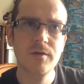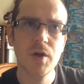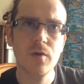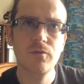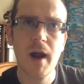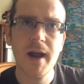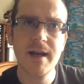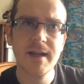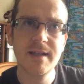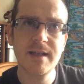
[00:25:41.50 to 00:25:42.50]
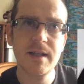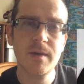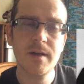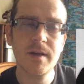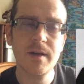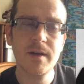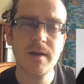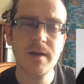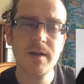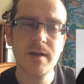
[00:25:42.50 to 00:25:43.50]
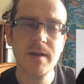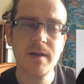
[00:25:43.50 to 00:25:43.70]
so Ryan Nicodemus finished the rest